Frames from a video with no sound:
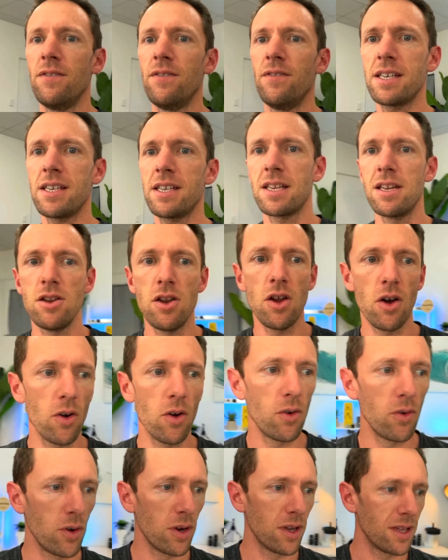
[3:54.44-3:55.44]
next to
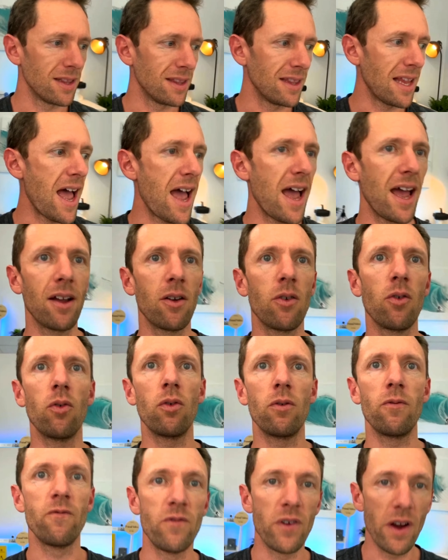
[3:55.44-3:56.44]
no lag
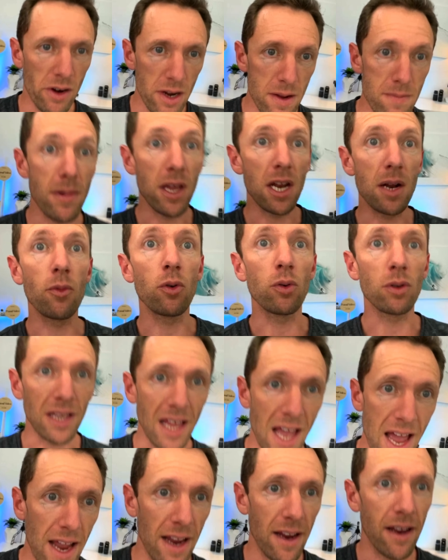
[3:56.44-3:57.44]
or very
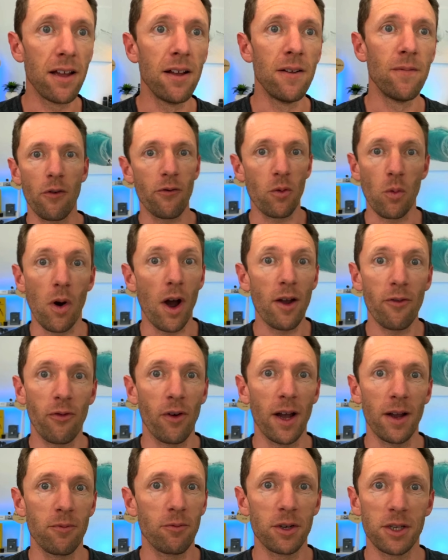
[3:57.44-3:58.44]
minimal lag over
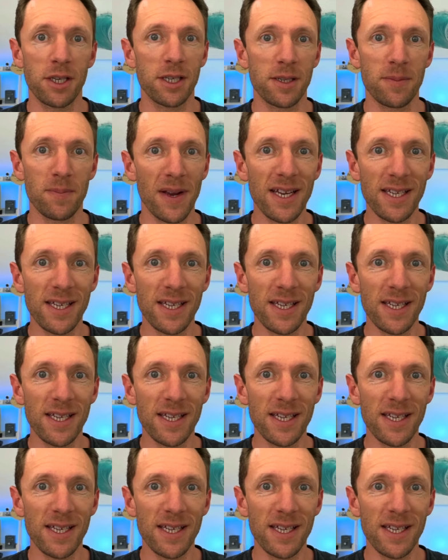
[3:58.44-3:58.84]
Wi-Fi, which is